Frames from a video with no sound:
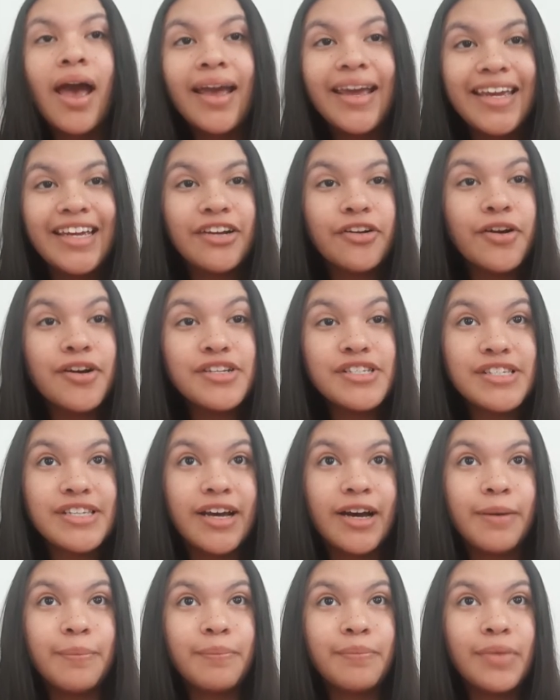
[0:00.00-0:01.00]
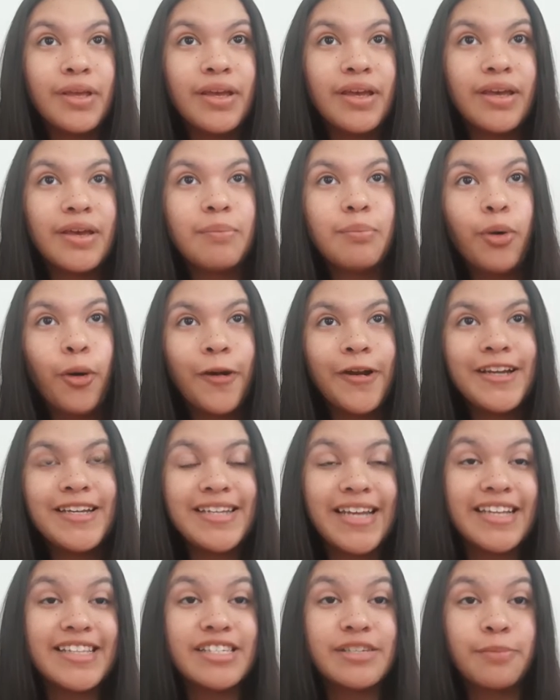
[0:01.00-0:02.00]
Here are some important
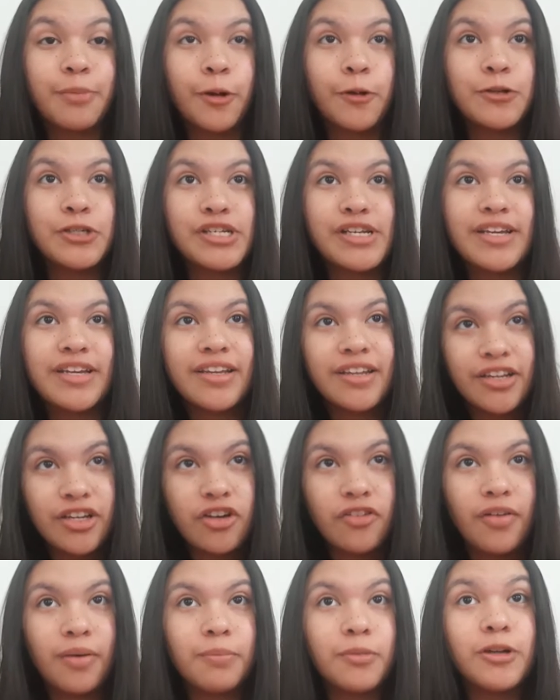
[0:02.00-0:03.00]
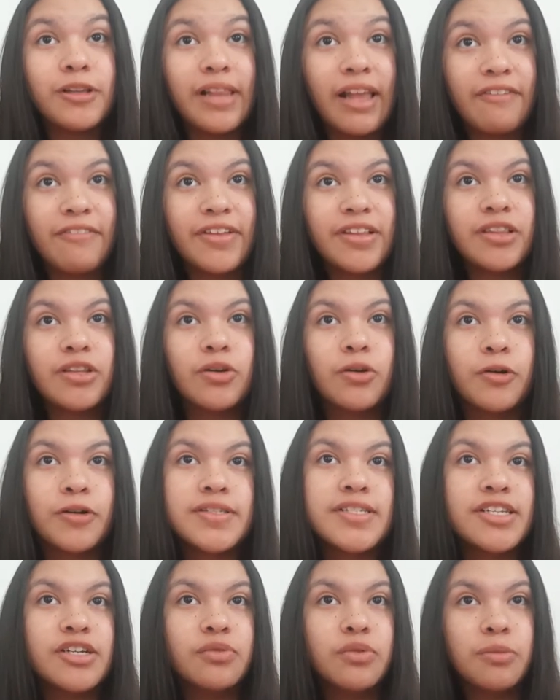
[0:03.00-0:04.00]
dates approaching. November 11th,
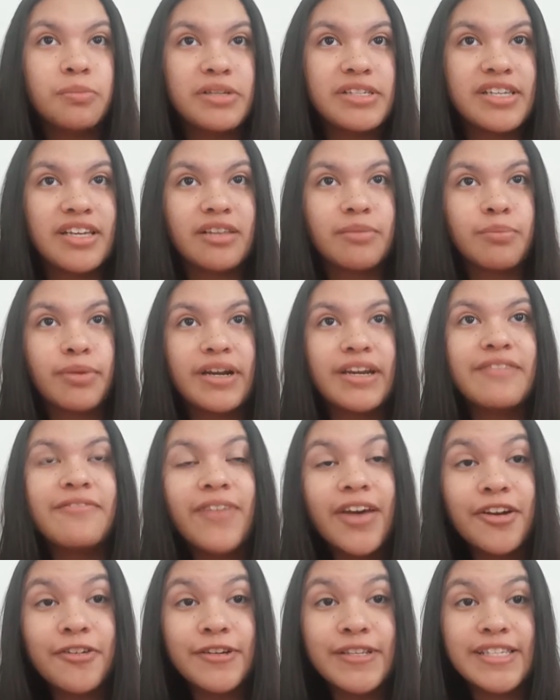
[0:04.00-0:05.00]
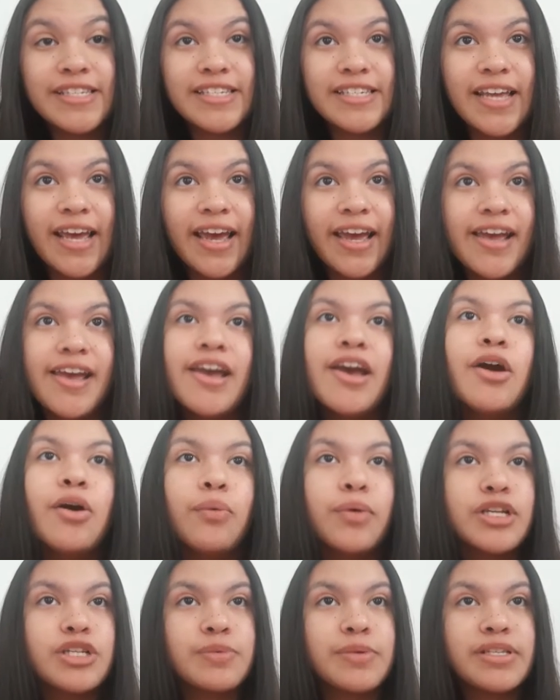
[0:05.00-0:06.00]
Quartz Hill will be celebrating Veterans Day,
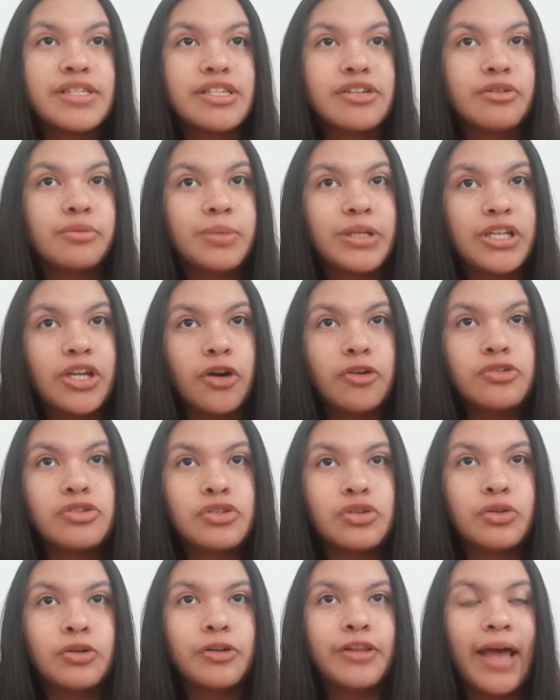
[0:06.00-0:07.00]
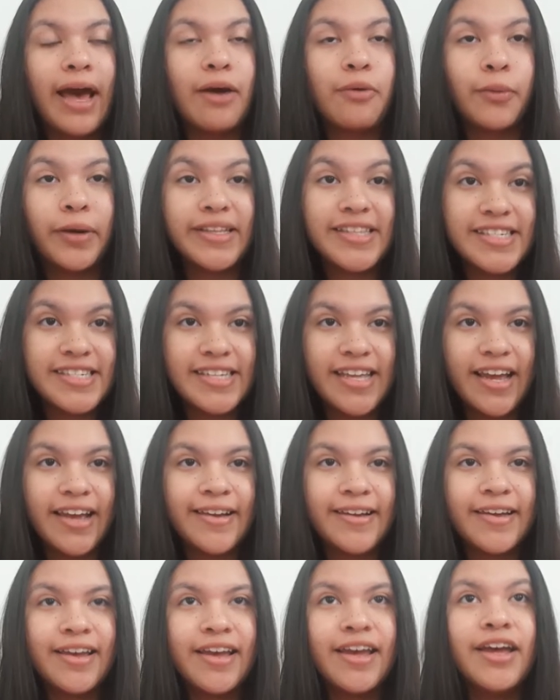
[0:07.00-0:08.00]
which means there will be no school that Wednesday.
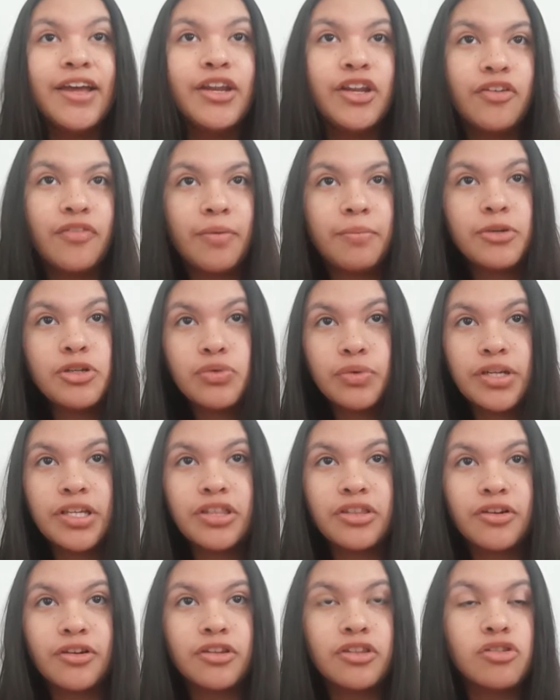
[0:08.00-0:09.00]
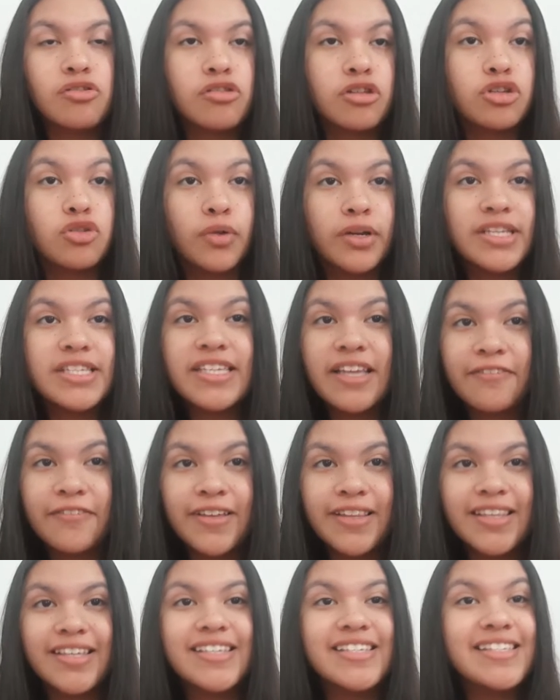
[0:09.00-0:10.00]
November 23rd through the
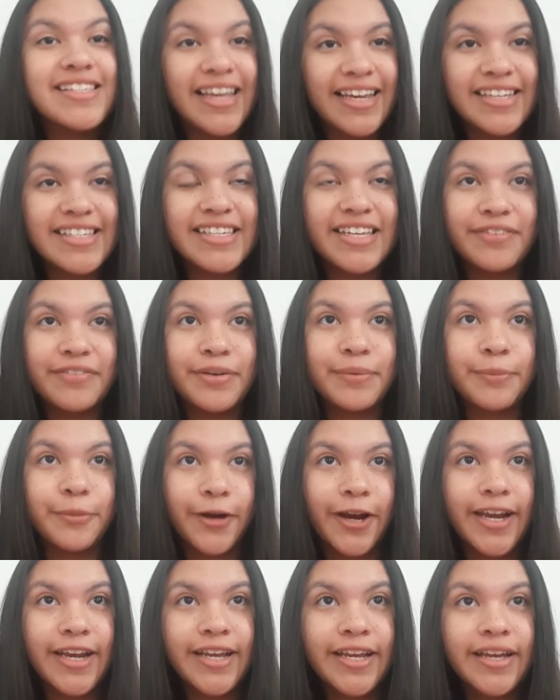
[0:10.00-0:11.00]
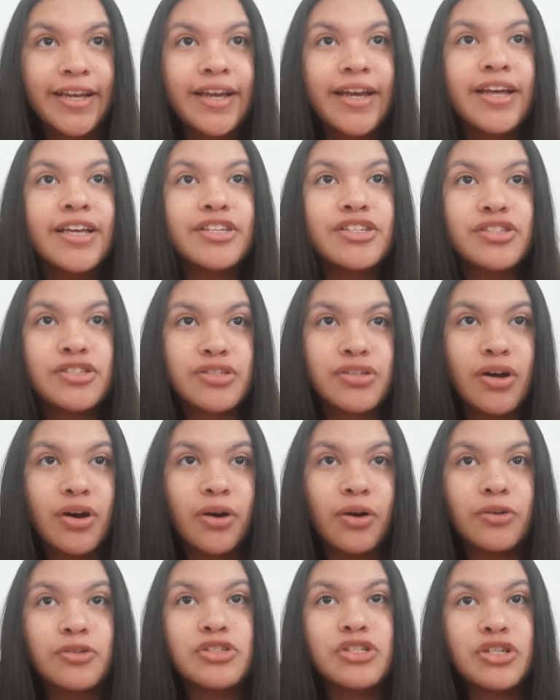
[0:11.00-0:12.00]
27th is Thanksgiving break,
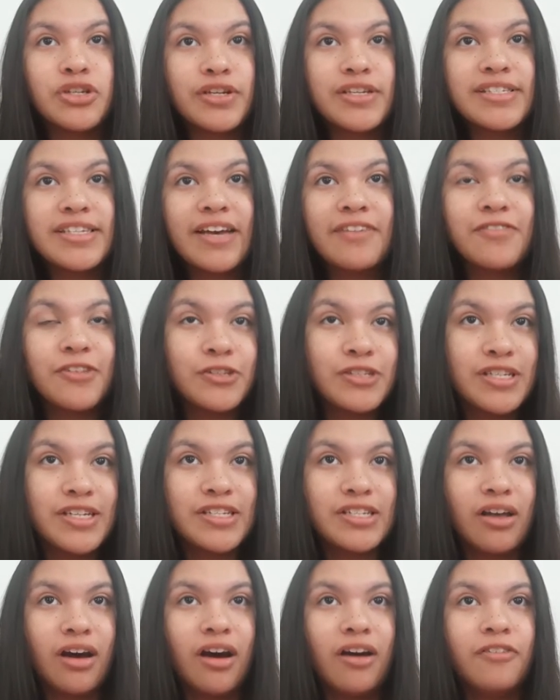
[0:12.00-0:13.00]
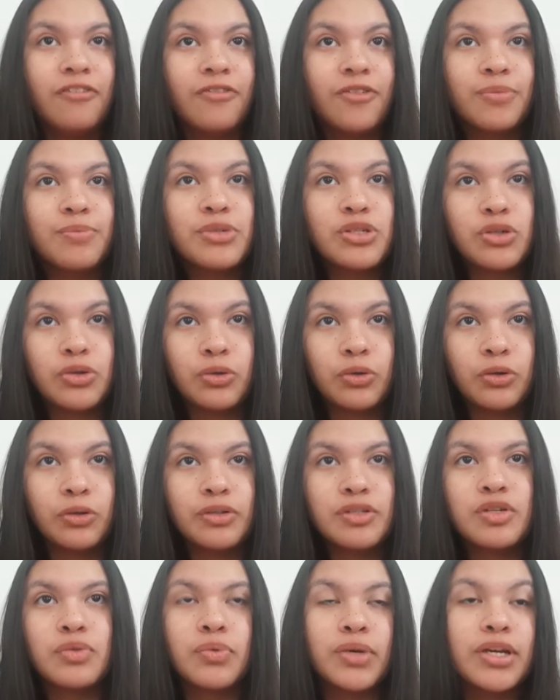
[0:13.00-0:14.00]
so students have those days off from school
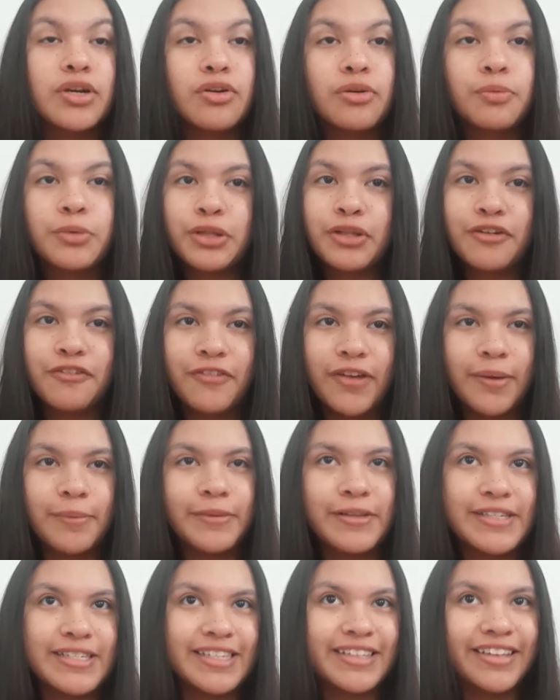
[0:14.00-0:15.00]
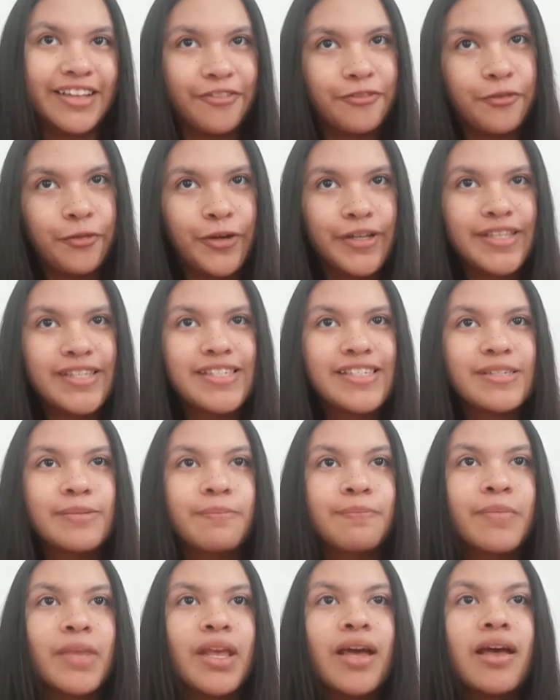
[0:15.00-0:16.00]
to regroup with their families and loved ones.
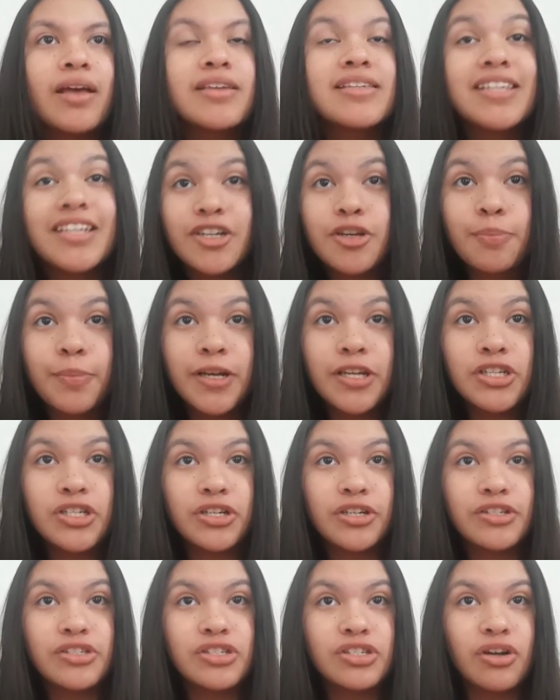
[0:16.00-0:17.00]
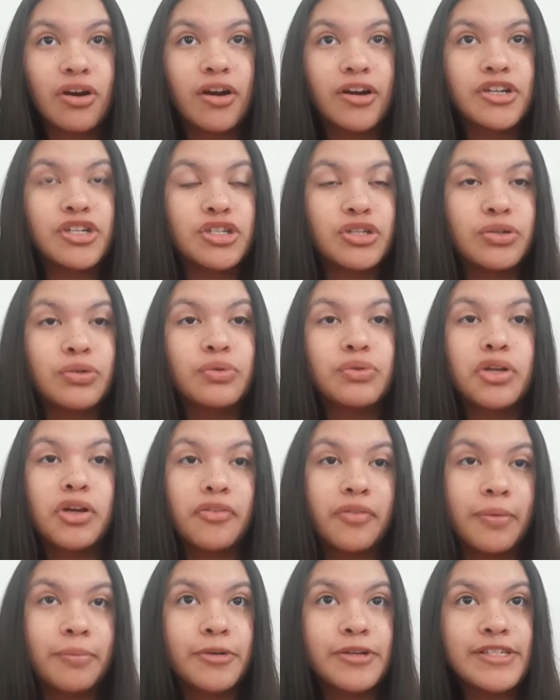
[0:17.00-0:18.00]
Senior pictures are due
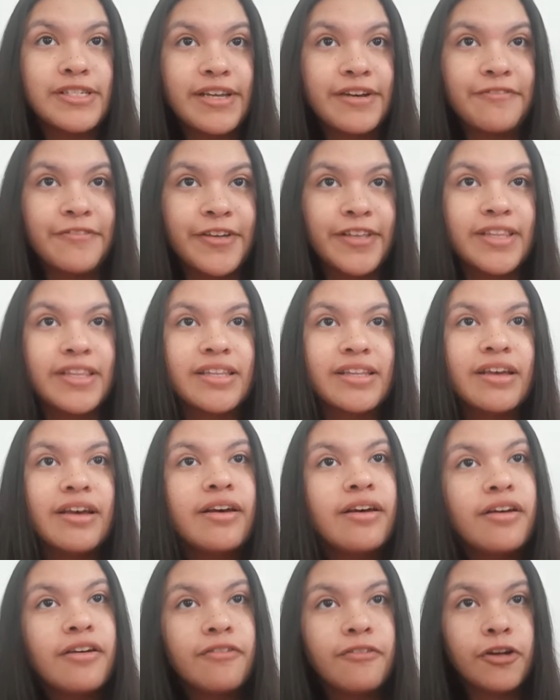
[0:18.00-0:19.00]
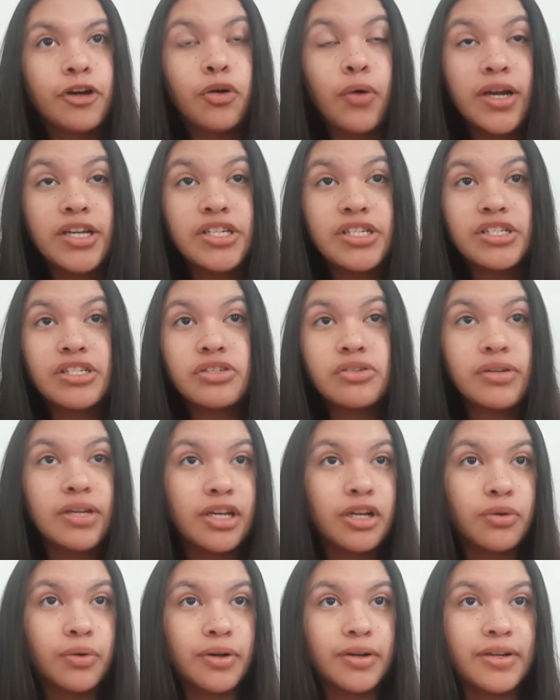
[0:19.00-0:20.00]
November 7th. For questions or
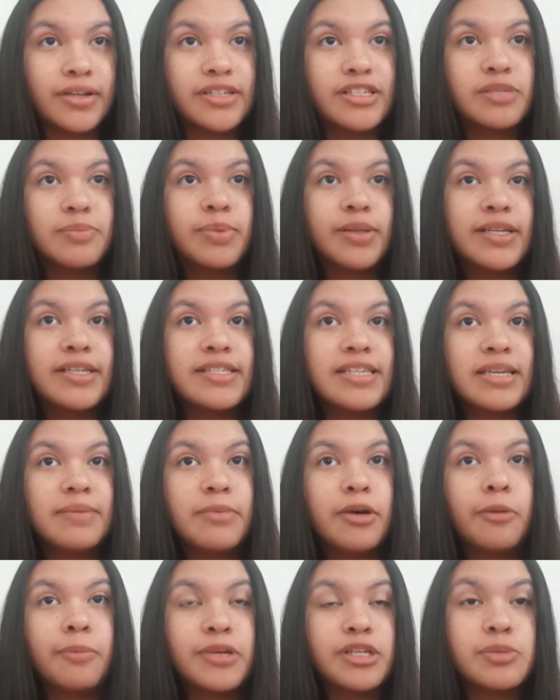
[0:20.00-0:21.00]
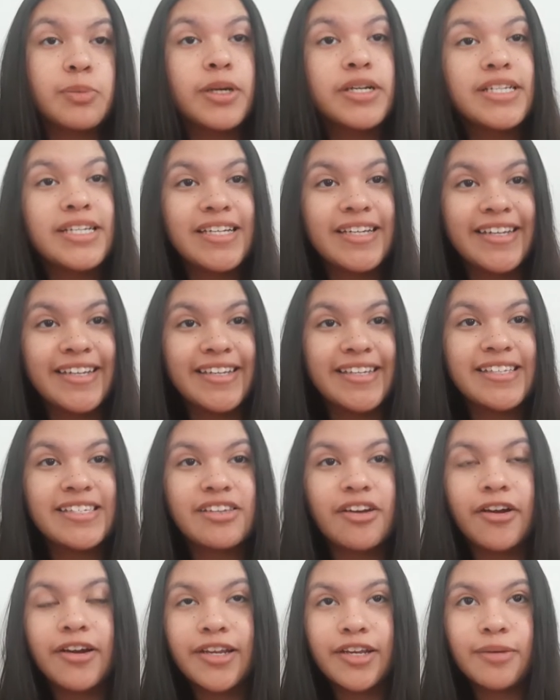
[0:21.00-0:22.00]
inquiries, please email Ms. Martinez,
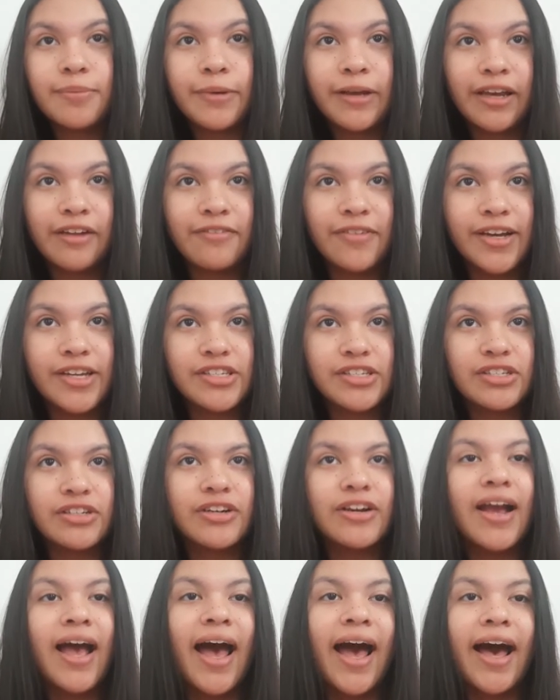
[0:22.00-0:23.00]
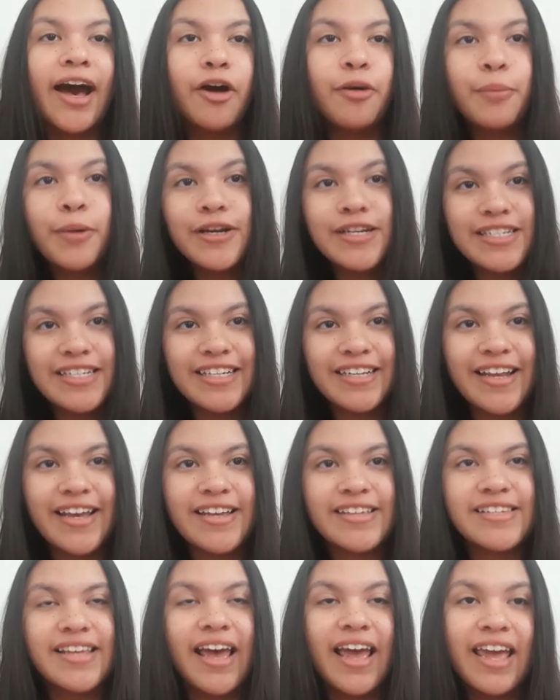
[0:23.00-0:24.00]
our yearbook advisor, at
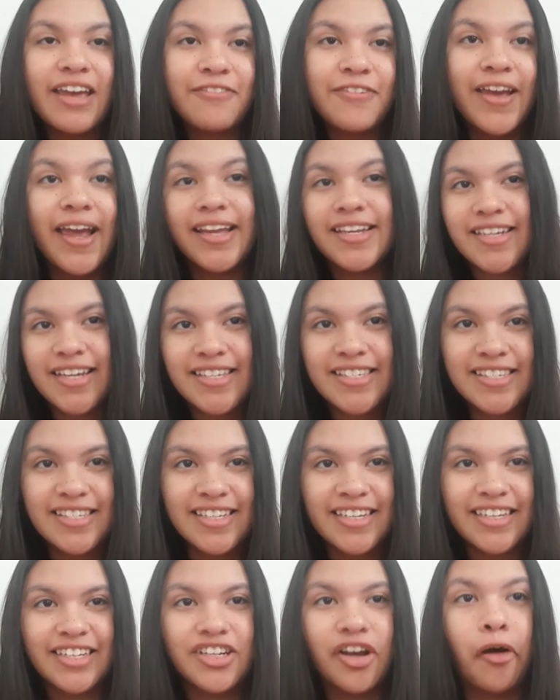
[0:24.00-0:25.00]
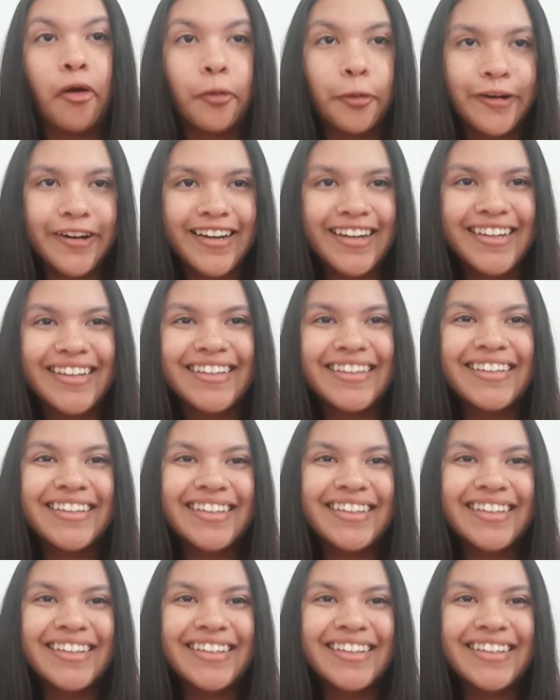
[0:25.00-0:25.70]
lmartinez at avhsd.org.